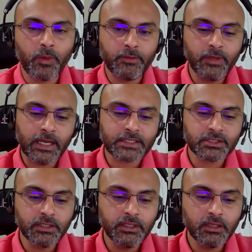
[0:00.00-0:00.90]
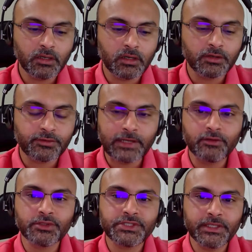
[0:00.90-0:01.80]
When we actually try
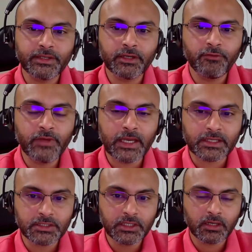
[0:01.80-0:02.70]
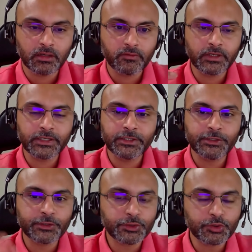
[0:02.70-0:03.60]
to JIT it, we actually convert it
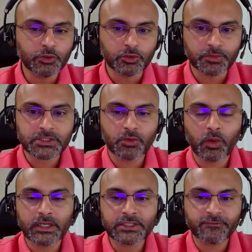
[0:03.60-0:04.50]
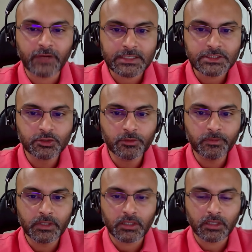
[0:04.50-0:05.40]
into two loops. One is fast
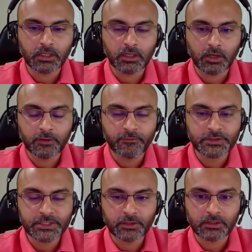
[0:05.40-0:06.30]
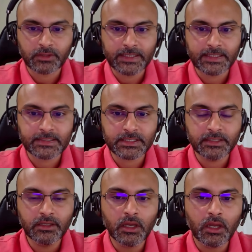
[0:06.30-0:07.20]
loop. If you see on the right hand
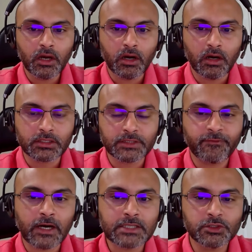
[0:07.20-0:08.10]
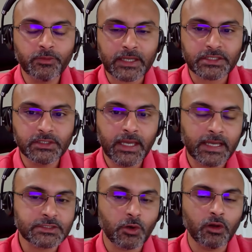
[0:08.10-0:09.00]
side, the fast loop actually
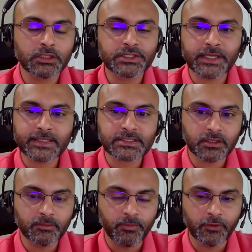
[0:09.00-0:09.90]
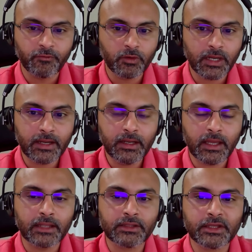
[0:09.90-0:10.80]
has all the checks done beforehand,
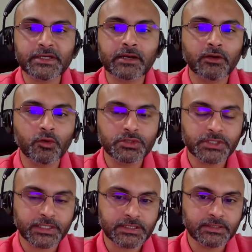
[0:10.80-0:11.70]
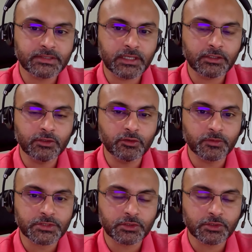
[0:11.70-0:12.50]
and there are no checks inside the loop.